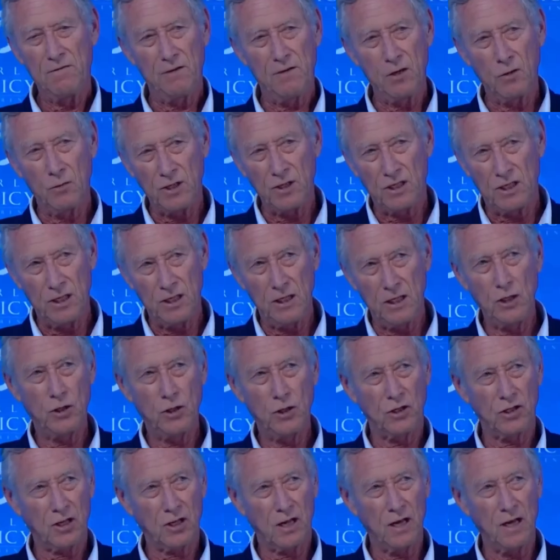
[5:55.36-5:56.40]
OECD
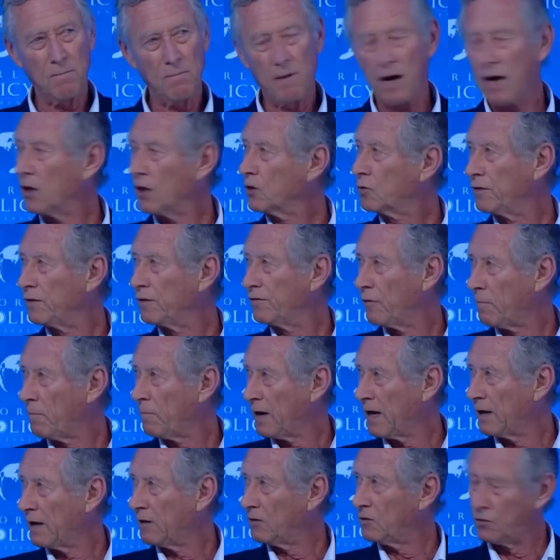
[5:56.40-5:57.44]
just came out with a
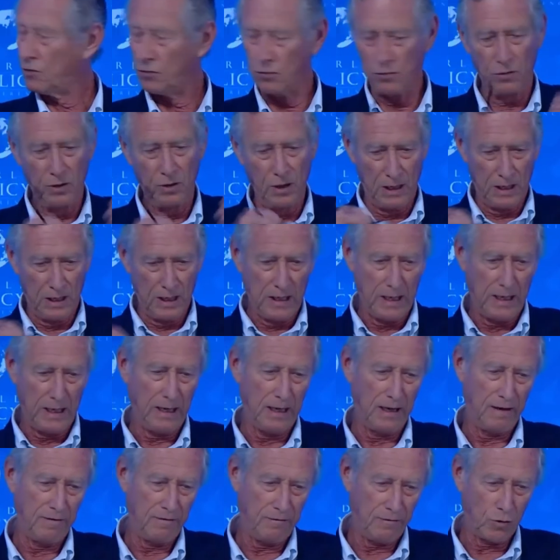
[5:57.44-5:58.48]
plan to
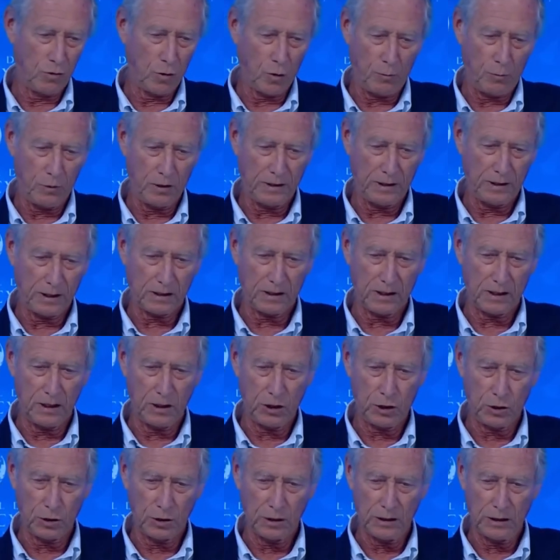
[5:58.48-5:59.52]
have corporate
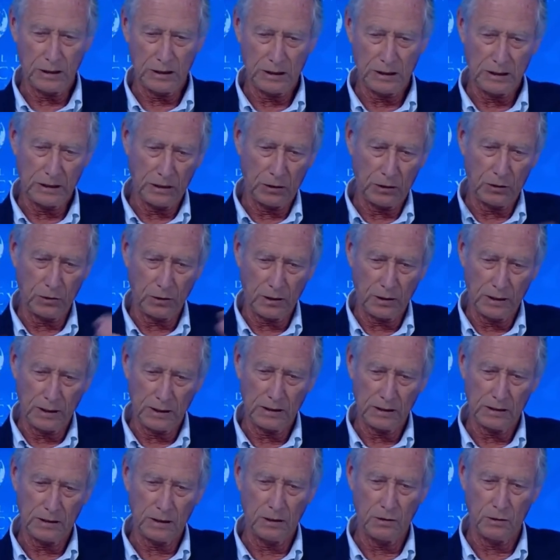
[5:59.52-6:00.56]
taxation
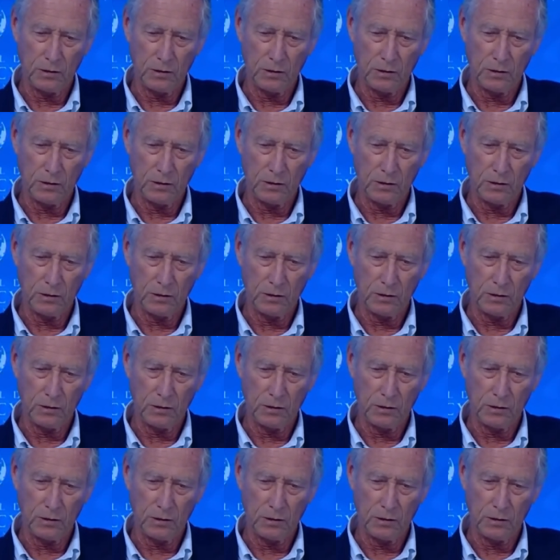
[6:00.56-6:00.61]
organized at